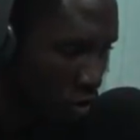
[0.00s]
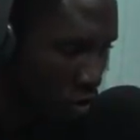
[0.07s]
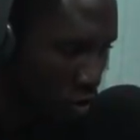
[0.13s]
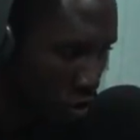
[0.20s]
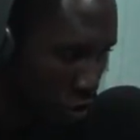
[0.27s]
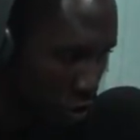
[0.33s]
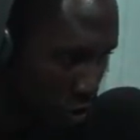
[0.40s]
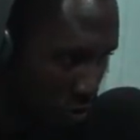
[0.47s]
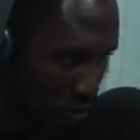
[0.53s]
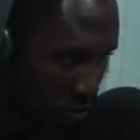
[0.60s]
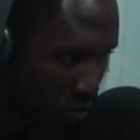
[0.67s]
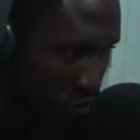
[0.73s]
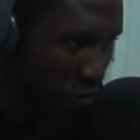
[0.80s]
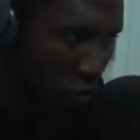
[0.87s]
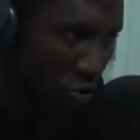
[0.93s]
the ignition
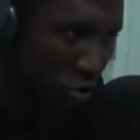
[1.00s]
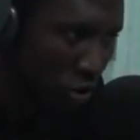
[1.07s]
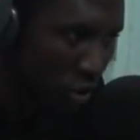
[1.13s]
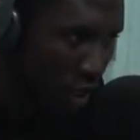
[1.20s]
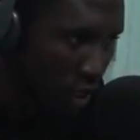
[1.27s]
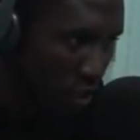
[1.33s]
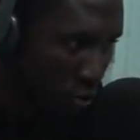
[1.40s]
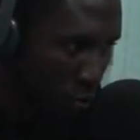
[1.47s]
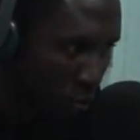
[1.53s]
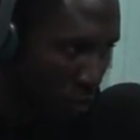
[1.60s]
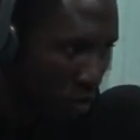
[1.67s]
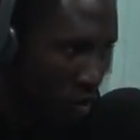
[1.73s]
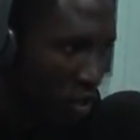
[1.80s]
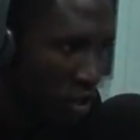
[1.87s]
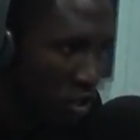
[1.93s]
before you start up.
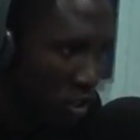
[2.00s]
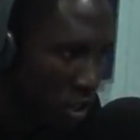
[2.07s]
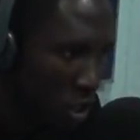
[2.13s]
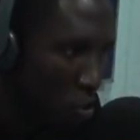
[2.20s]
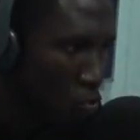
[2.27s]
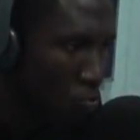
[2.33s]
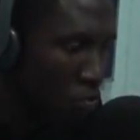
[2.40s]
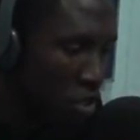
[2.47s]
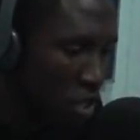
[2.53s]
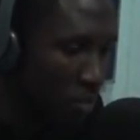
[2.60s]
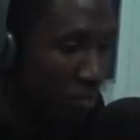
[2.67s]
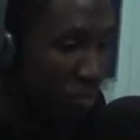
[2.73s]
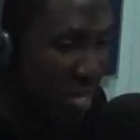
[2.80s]
There will be a